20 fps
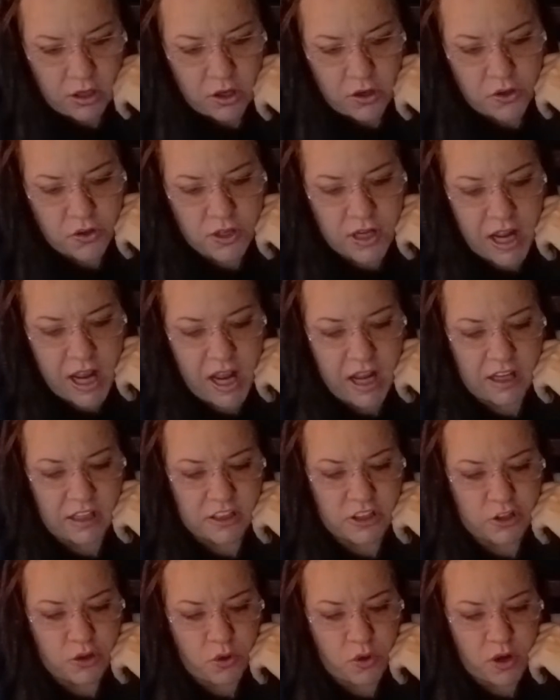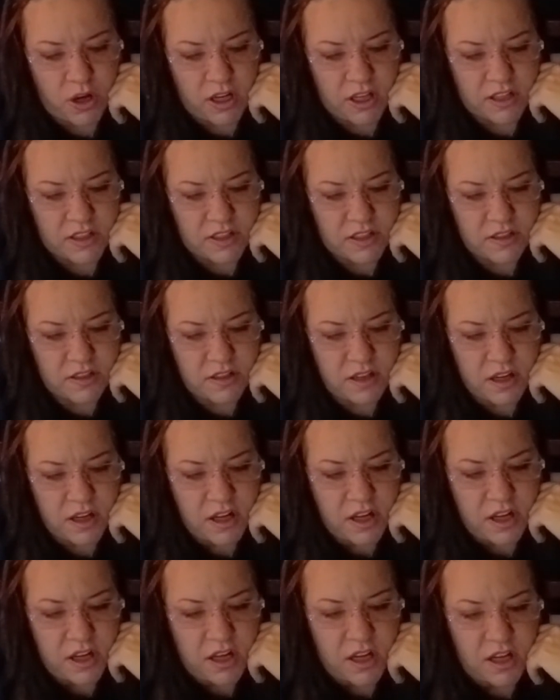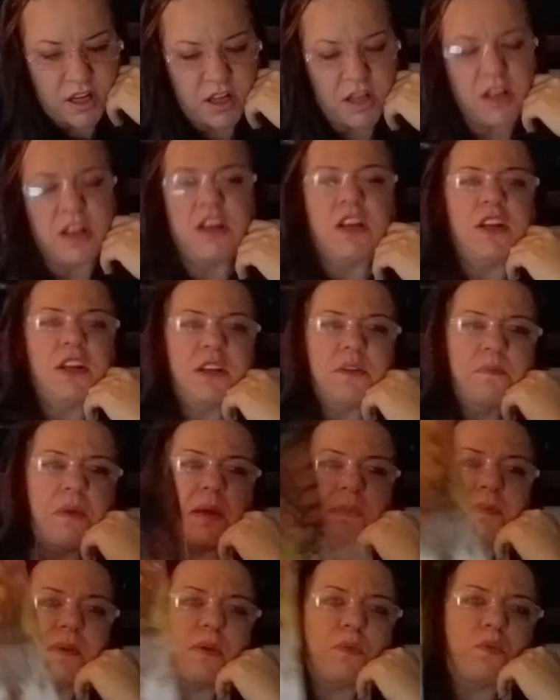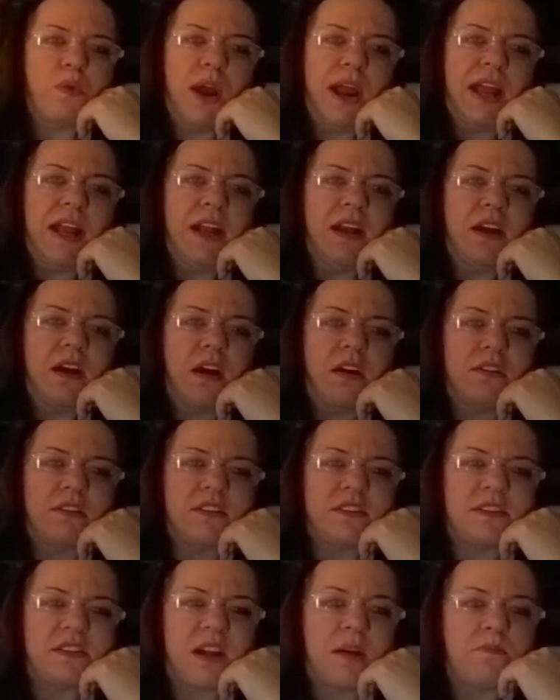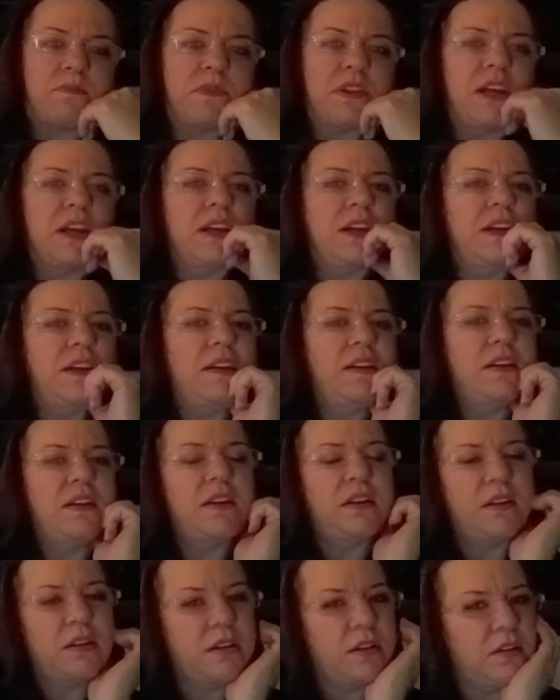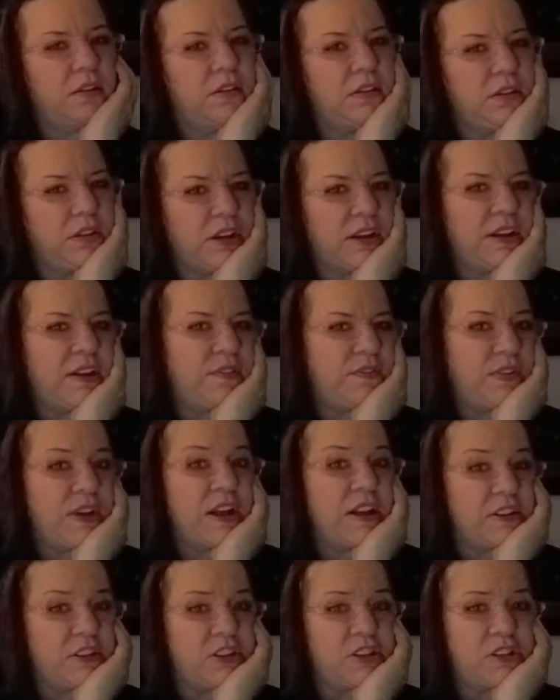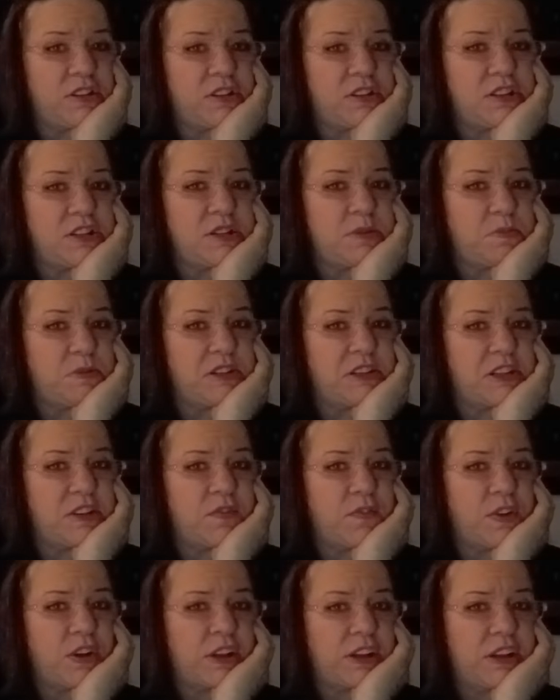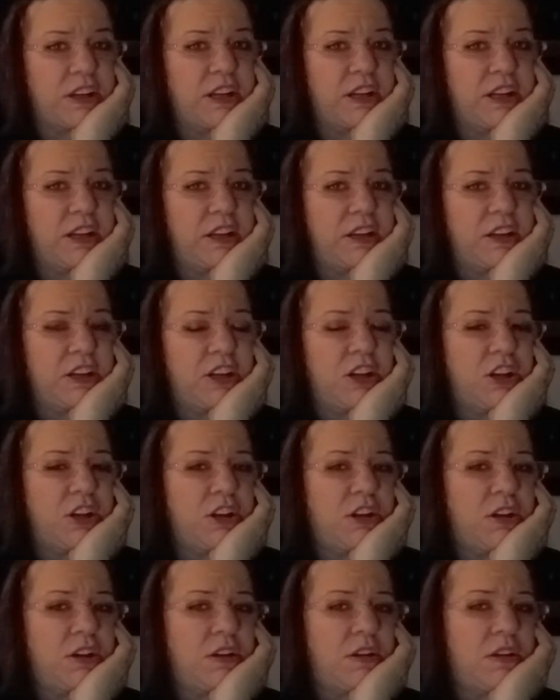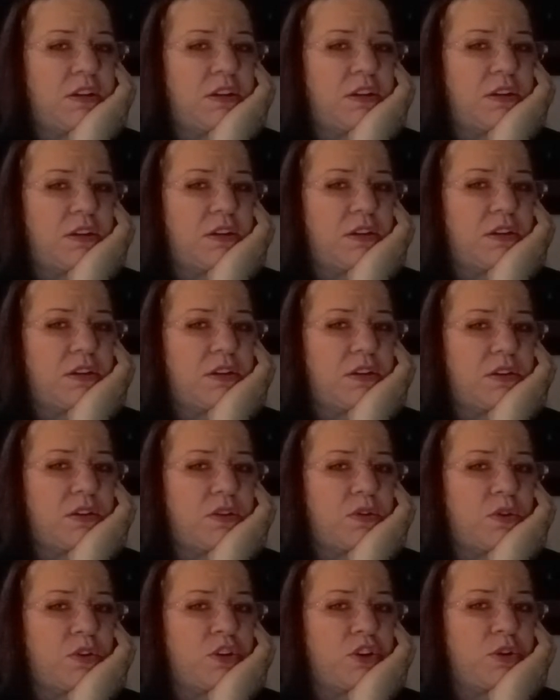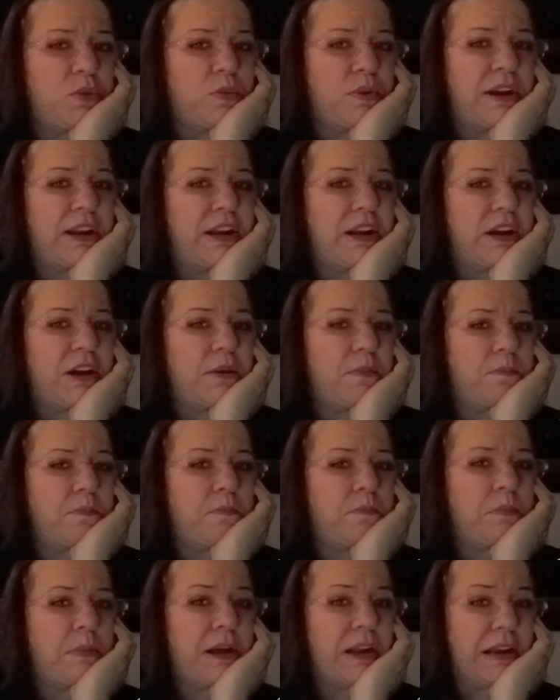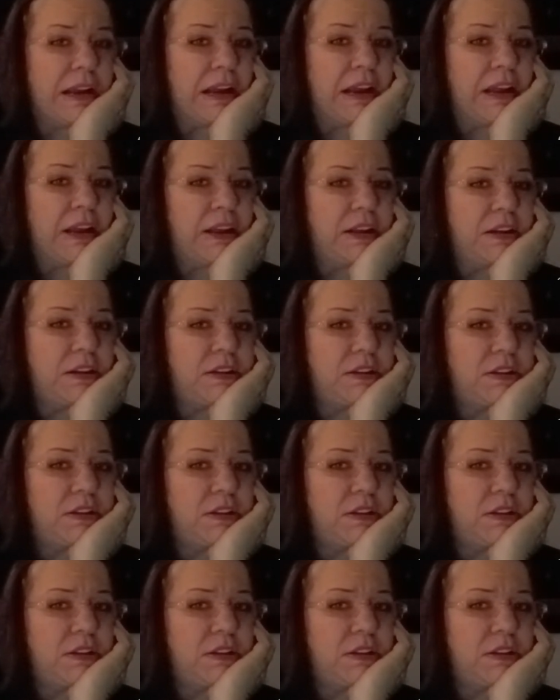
Okay, Taurus. You might be waiting on something, an event specifically, or you're waiting on money